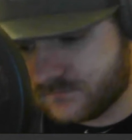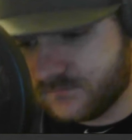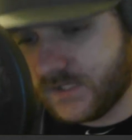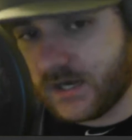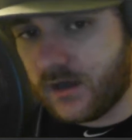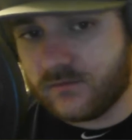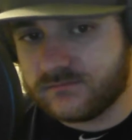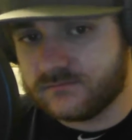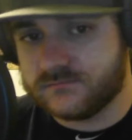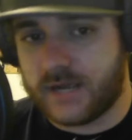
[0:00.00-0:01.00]

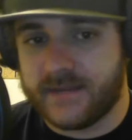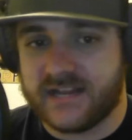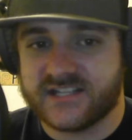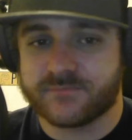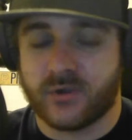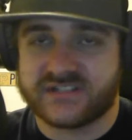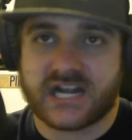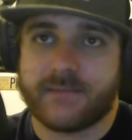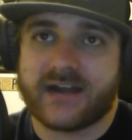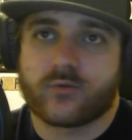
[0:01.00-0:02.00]
At this point in
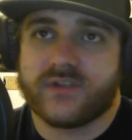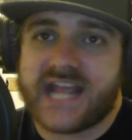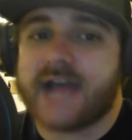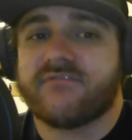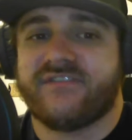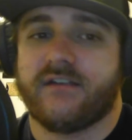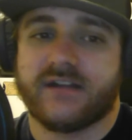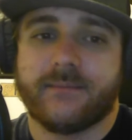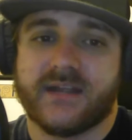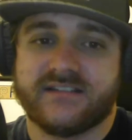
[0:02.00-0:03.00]
time, I don't really have a favorite
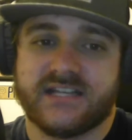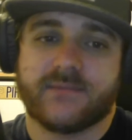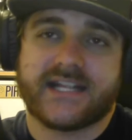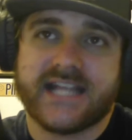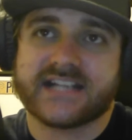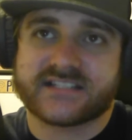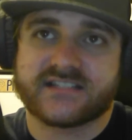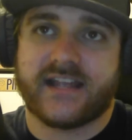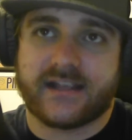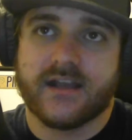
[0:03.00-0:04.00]
NBA team. Yes,
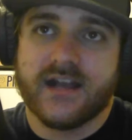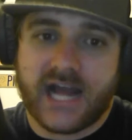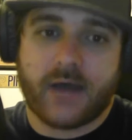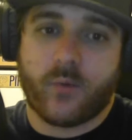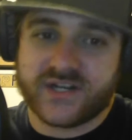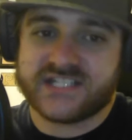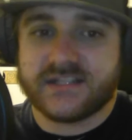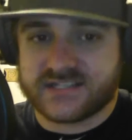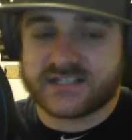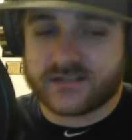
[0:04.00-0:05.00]
I want to see
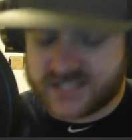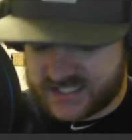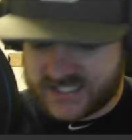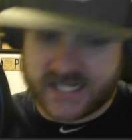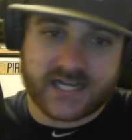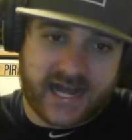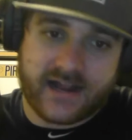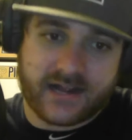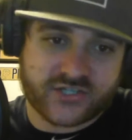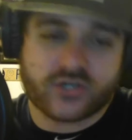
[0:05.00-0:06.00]
the Suns succeed.
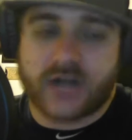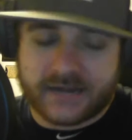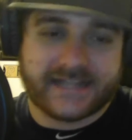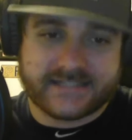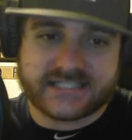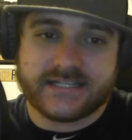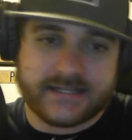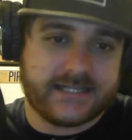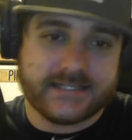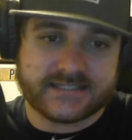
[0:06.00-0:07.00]
I'd like to see the
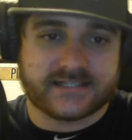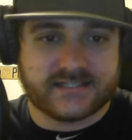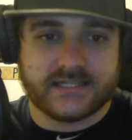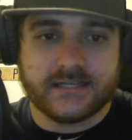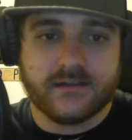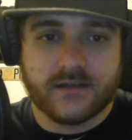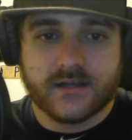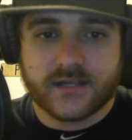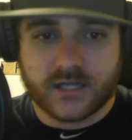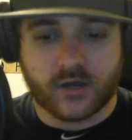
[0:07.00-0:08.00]
Heat succeed.
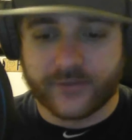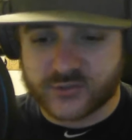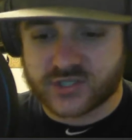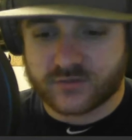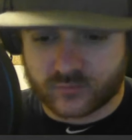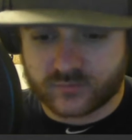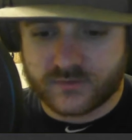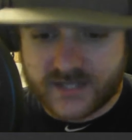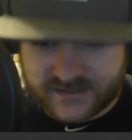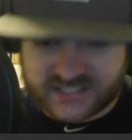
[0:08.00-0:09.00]
Those are
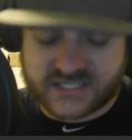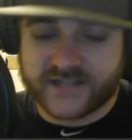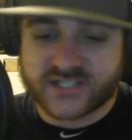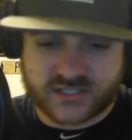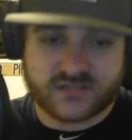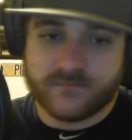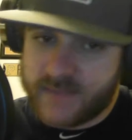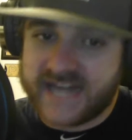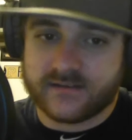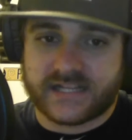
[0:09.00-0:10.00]
the Suns
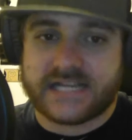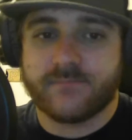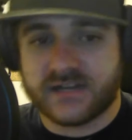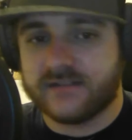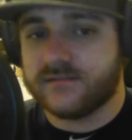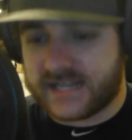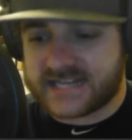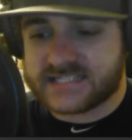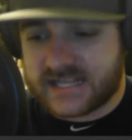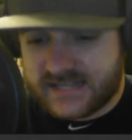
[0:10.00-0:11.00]
mainly, but like I
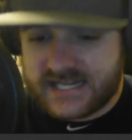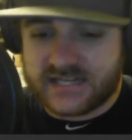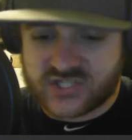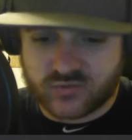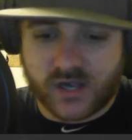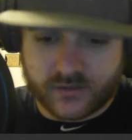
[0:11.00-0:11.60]
said, the Heat as well.